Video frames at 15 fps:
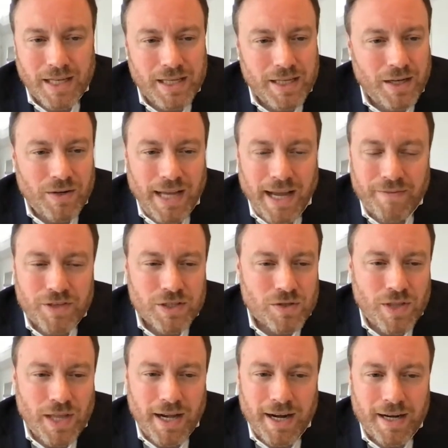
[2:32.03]
You don't have to
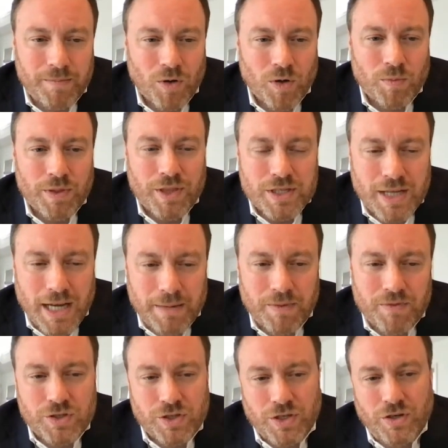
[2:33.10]
do that anymore with the type
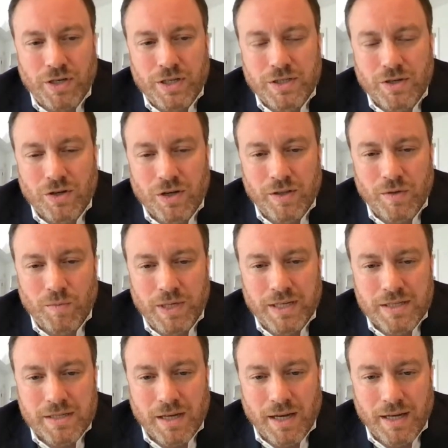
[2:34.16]
of security token that we
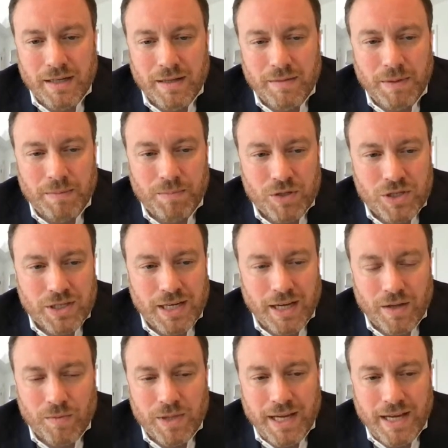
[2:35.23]
designed, that we put
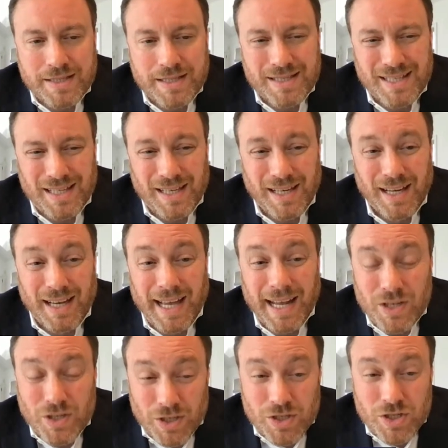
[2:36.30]
together with the SEC. And
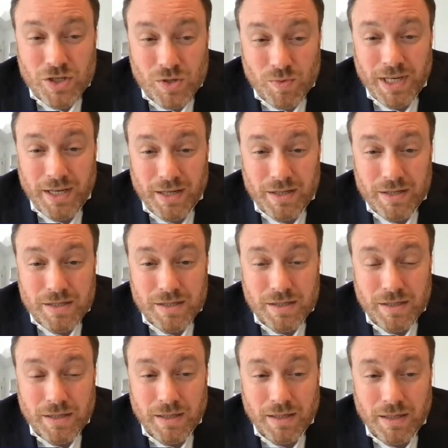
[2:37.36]
it took us 3 years.